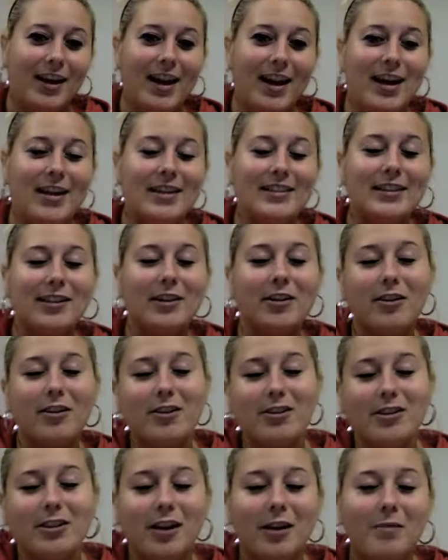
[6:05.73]
And he's like, oh,
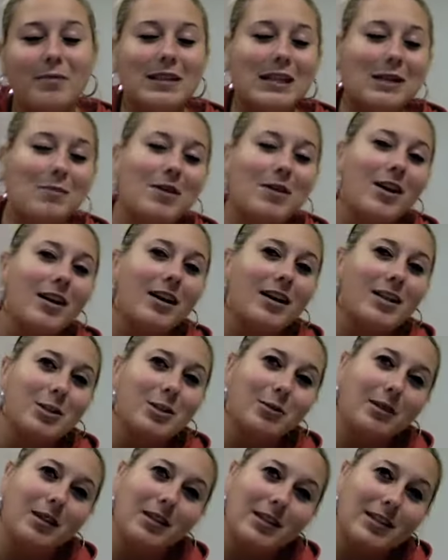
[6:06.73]
you should come see me, I'll get you
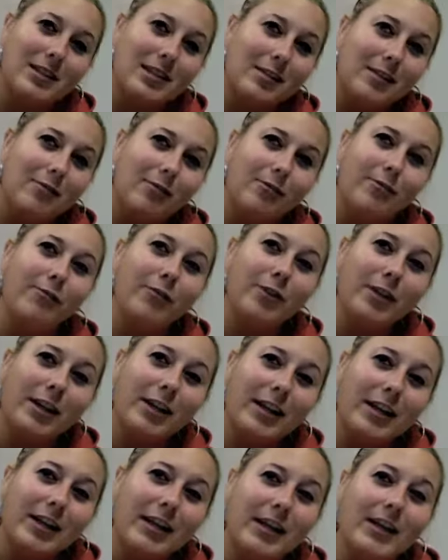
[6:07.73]
into the city for
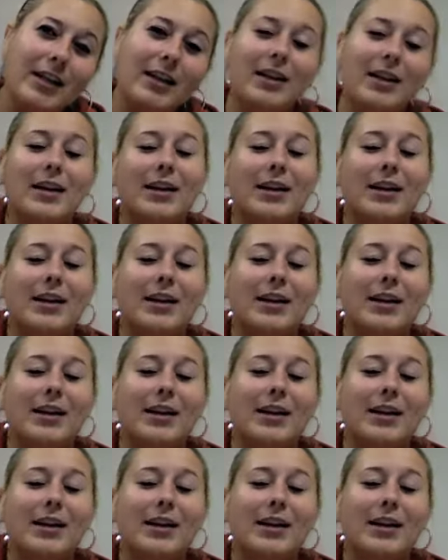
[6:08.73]
free.